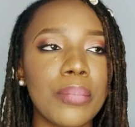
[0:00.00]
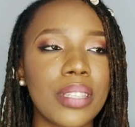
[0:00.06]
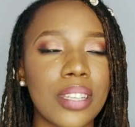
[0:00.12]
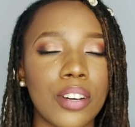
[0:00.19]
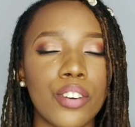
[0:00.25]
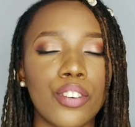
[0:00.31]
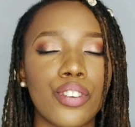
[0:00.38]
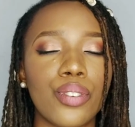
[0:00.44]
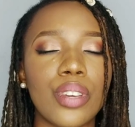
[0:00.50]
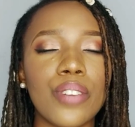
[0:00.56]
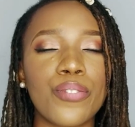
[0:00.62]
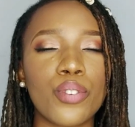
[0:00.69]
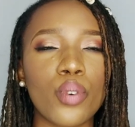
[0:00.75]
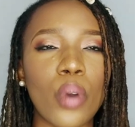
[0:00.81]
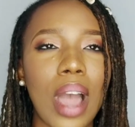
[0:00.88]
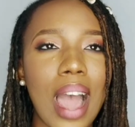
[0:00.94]
me tell you,
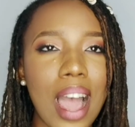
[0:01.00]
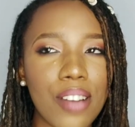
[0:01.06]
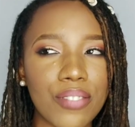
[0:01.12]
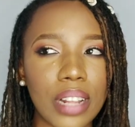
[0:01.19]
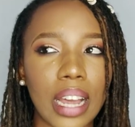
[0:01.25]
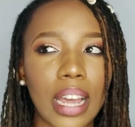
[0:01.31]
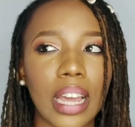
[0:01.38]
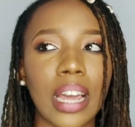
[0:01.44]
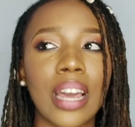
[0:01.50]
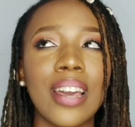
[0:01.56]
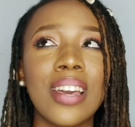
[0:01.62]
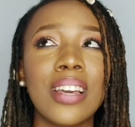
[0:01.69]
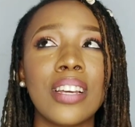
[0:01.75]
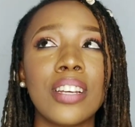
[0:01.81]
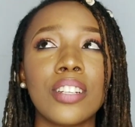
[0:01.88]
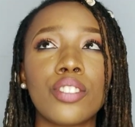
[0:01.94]
if you have like
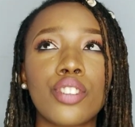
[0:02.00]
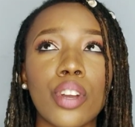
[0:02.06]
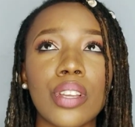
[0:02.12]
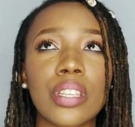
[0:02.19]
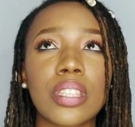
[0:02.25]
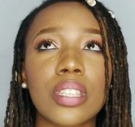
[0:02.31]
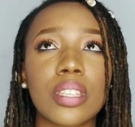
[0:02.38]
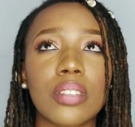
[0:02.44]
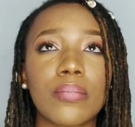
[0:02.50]
just